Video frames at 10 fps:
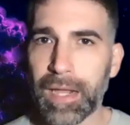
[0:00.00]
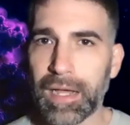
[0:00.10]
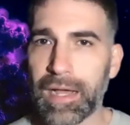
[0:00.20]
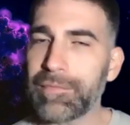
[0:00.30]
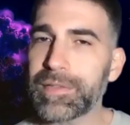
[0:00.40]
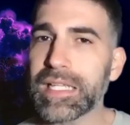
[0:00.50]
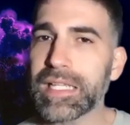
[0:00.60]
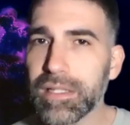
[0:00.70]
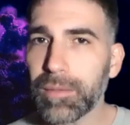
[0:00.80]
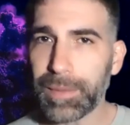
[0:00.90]
I've
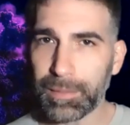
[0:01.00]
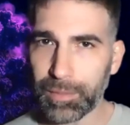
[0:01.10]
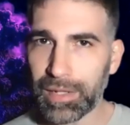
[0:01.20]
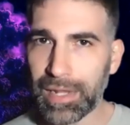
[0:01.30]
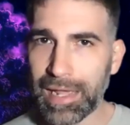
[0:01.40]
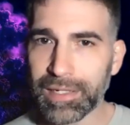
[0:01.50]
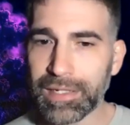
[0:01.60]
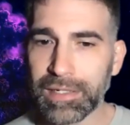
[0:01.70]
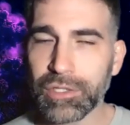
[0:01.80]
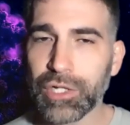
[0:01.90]
seen some people having a
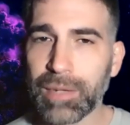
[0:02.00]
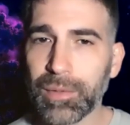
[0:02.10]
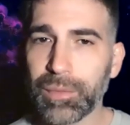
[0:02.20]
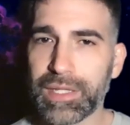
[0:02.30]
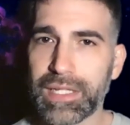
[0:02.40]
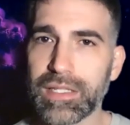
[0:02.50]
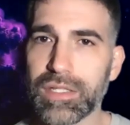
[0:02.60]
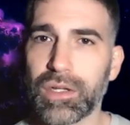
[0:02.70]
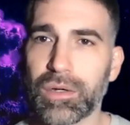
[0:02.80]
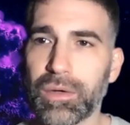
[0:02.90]
little trouble with it,
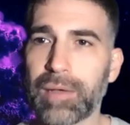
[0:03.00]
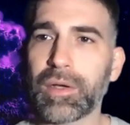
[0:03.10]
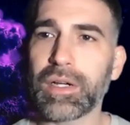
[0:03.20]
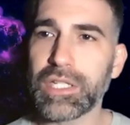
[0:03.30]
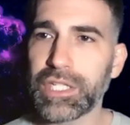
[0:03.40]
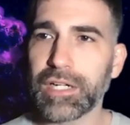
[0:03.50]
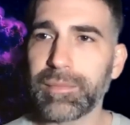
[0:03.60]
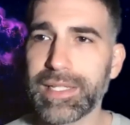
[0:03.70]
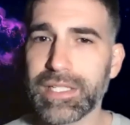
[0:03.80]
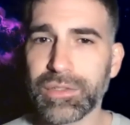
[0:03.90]
so I'm gonna share
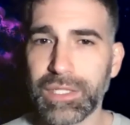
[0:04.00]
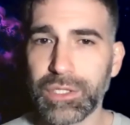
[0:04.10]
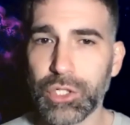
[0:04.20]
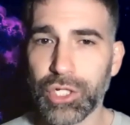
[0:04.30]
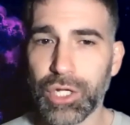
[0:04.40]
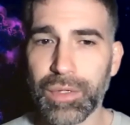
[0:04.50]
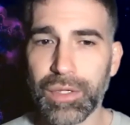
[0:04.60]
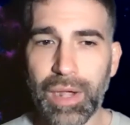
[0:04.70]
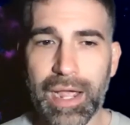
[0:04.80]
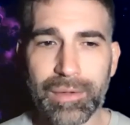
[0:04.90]
my screen to show
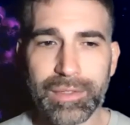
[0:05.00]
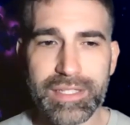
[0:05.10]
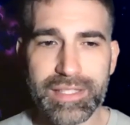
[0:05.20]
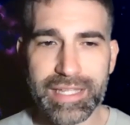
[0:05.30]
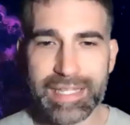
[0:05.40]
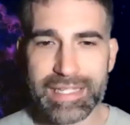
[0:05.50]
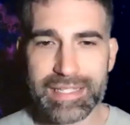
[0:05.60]
you how this thing